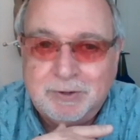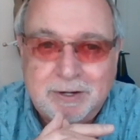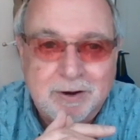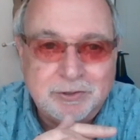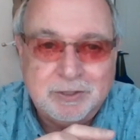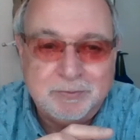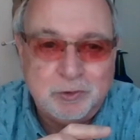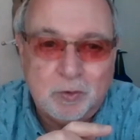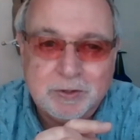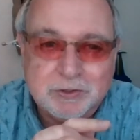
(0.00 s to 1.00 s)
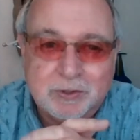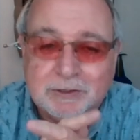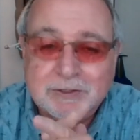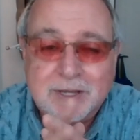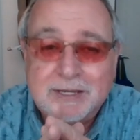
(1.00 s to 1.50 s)
reading on Jim Jordan. So it
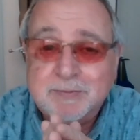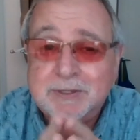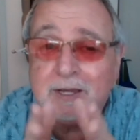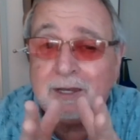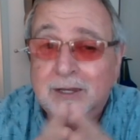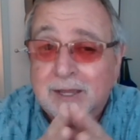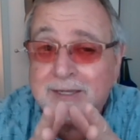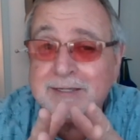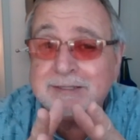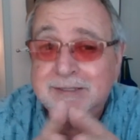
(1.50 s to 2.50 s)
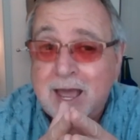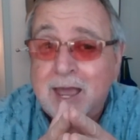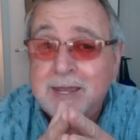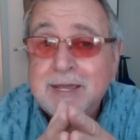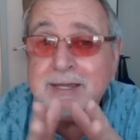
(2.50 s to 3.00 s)
looks like he's been the luckiest
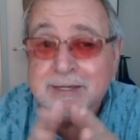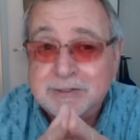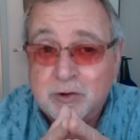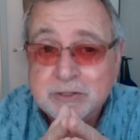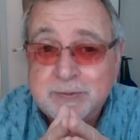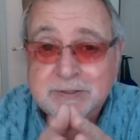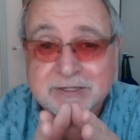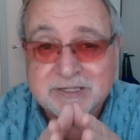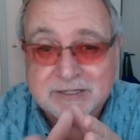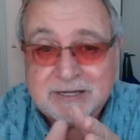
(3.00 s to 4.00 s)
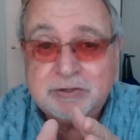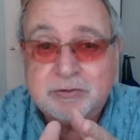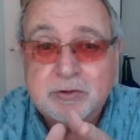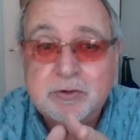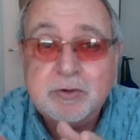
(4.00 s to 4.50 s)
guy. He's always been to sneak
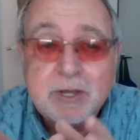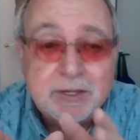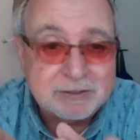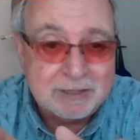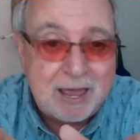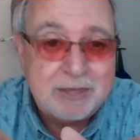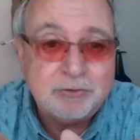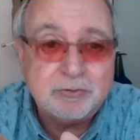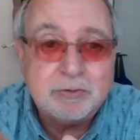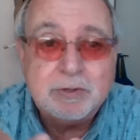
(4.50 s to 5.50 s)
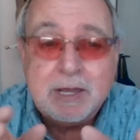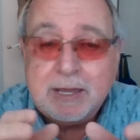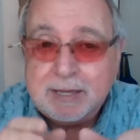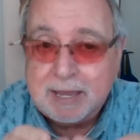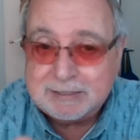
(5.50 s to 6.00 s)
through, slide through.
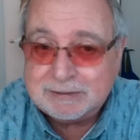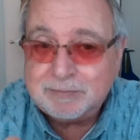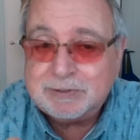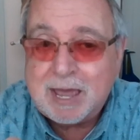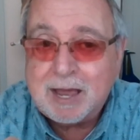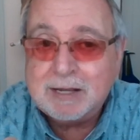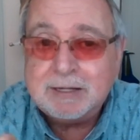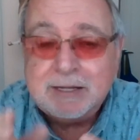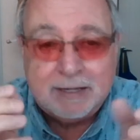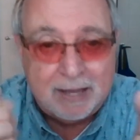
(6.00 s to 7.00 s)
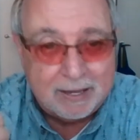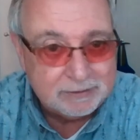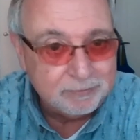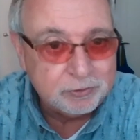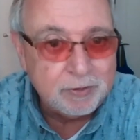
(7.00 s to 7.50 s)
He has some talent. He
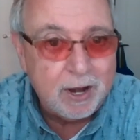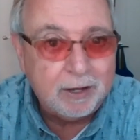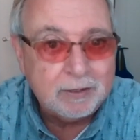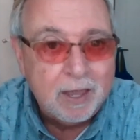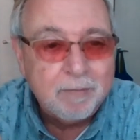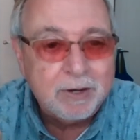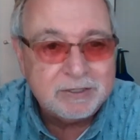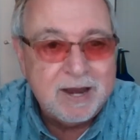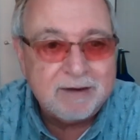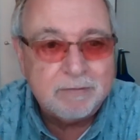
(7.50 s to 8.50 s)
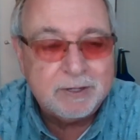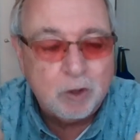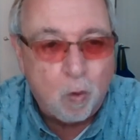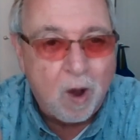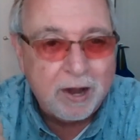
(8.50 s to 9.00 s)
has some strength, but it's never been
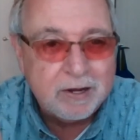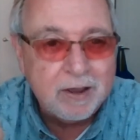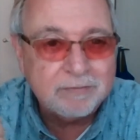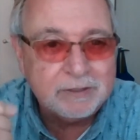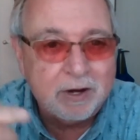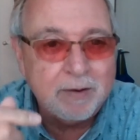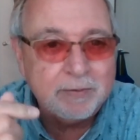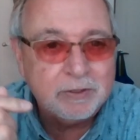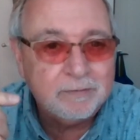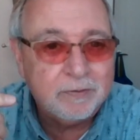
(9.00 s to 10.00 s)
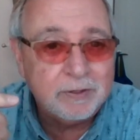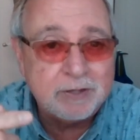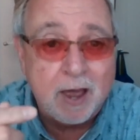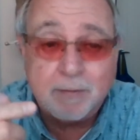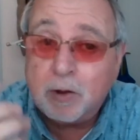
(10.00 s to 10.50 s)
quite enough to carry him to the very
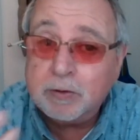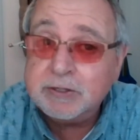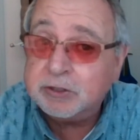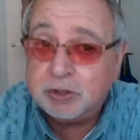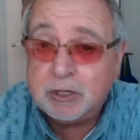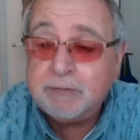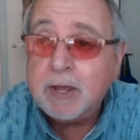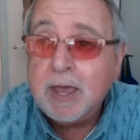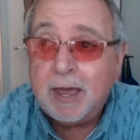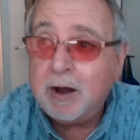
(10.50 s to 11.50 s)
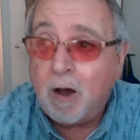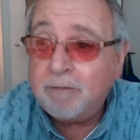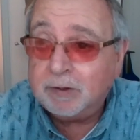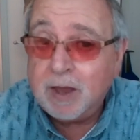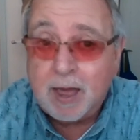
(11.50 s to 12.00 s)
top. Although he's achieved an
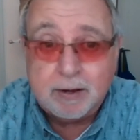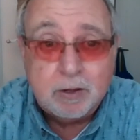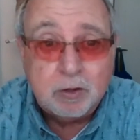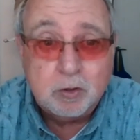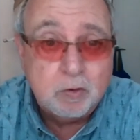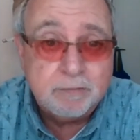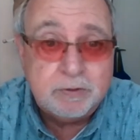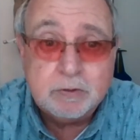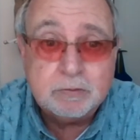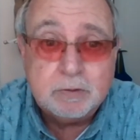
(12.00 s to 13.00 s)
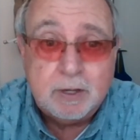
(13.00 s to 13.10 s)
awful lot, who of you